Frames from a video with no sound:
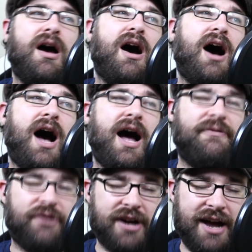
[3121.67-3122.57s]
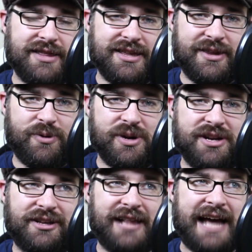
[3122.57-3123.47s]
I forgot that they were in
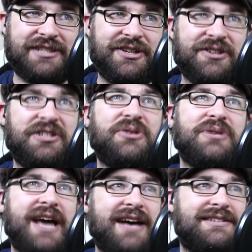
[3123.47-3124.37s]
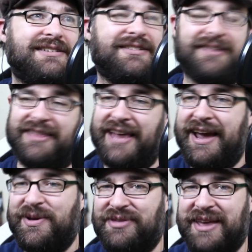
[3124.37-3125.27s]
it last year too. Yes,
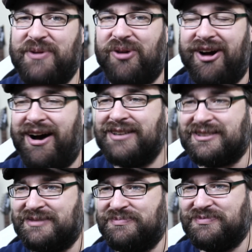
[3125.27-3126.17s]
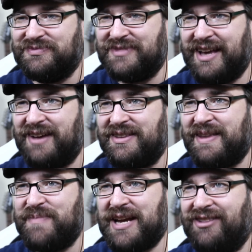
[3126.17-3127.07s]
they were awesome. That
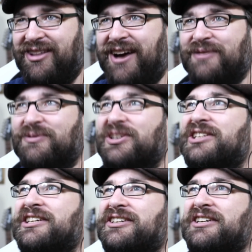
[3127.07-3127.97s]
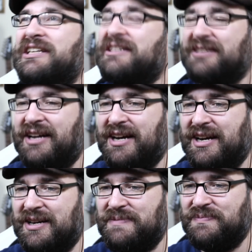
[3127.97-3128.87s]
made a lot of really good
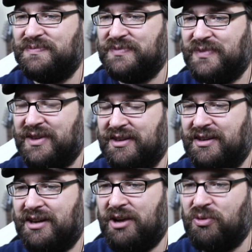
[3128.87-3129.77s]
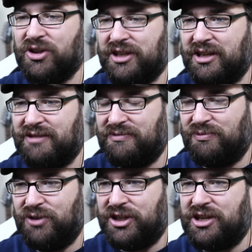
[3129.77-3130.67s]

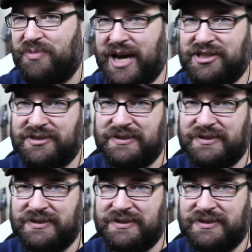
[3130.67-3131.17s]
matches.